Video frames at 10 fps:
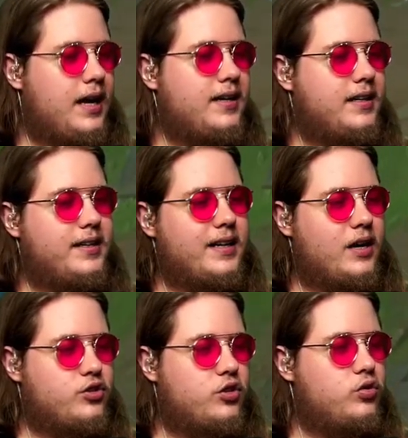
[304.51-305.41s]
and it
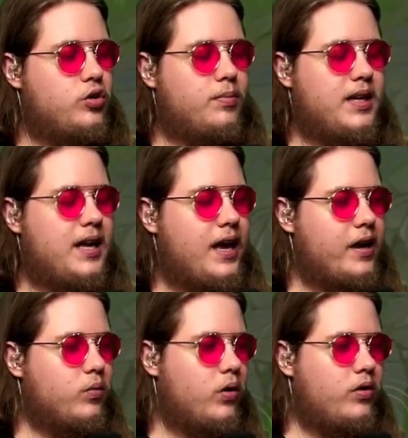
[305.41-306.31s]
allows you to play a
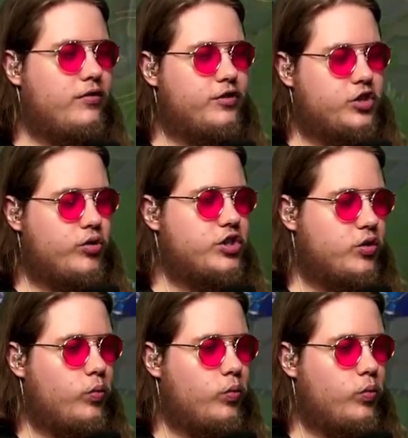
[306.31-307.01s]
War of Attrition.